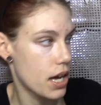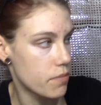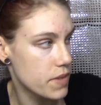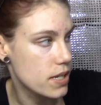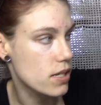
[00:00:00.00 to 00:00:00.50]

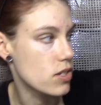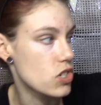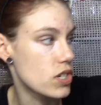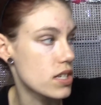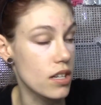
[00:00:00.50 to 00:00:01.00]
This is
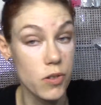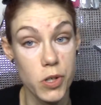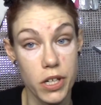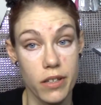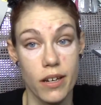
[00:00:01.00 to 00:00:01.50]
just the
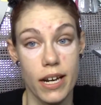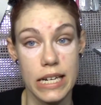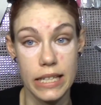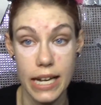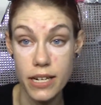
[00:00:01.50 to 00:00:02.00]
look that I'd
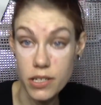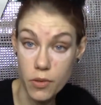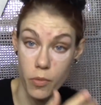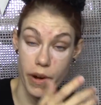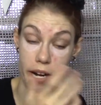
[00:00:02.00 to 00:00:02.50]
like to
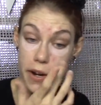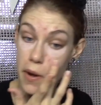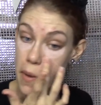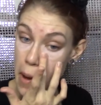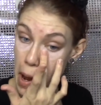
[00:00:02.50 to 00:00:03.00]
wear
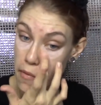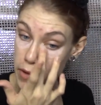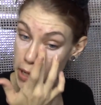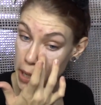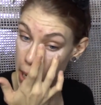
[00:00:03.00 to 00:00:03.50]

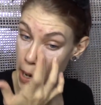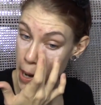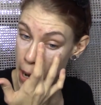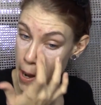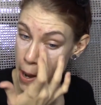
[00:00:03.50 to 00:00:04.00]
every day.
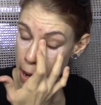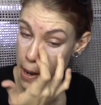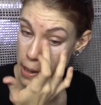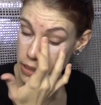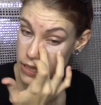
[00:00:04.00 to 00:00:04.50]

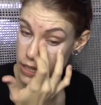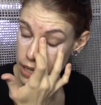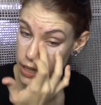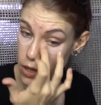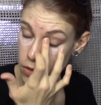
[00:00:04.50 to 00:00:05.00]
It's
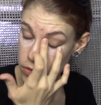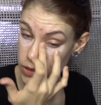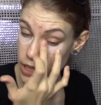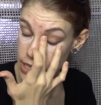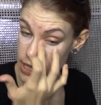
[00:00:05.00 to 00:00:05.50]
not
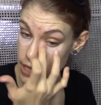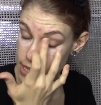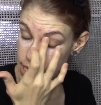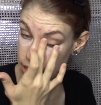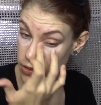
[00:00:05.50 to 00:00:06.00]

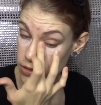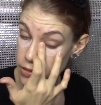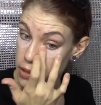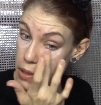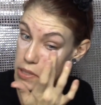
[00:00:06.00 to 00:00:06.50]
subtle.
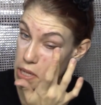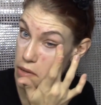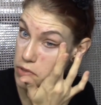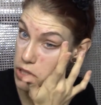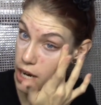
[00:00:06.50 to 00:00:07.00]
Because
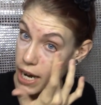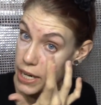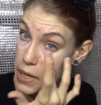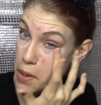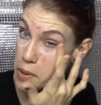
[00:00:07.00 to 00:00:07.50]
I've
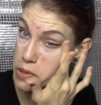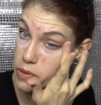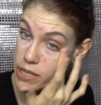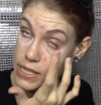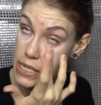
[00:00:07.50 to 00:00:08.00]
tried
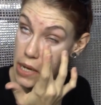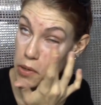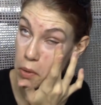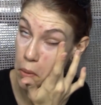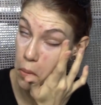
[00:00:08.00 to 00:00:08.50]
doing
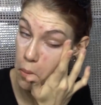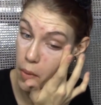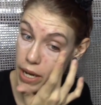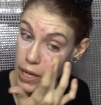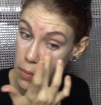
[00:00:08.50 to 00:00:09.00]
subtle
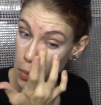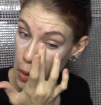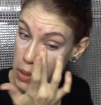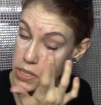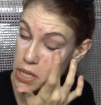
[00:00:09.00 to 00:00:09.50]
makeup
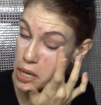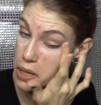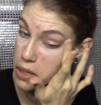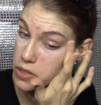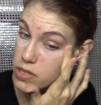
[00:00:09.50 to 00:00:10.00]
looks
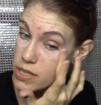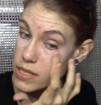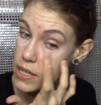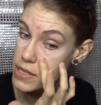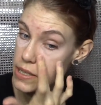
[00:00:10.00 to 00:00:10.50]
and it just
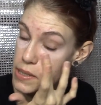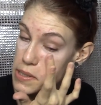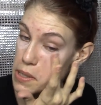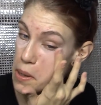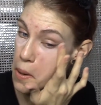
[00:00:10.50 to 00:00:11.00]
doesn't